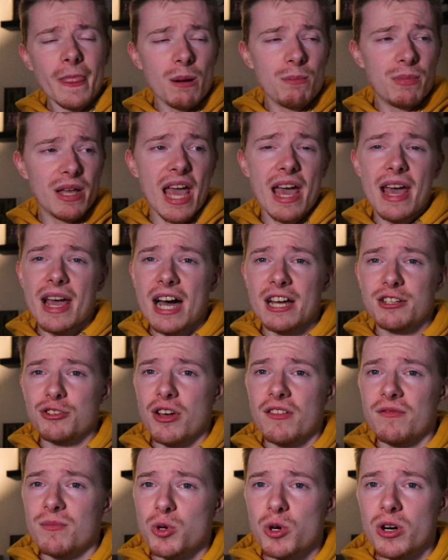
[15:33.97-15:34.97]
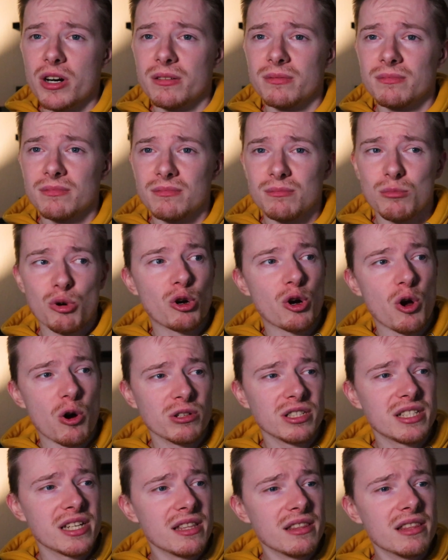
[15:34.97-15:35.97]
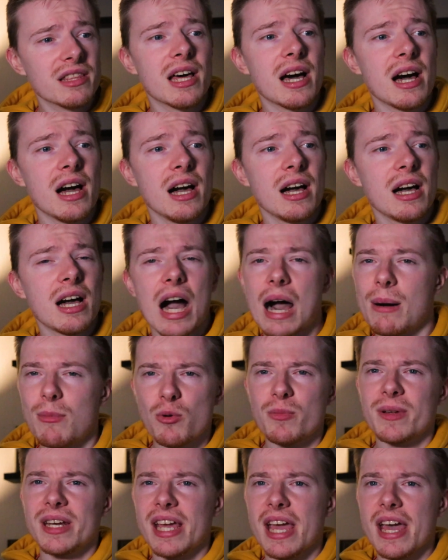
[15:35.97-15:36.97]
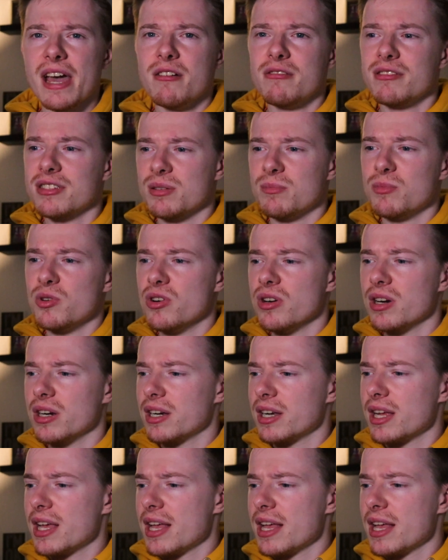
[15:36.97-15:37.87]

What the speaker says: But yeah, I do have more content that I'm hoping to get out, some more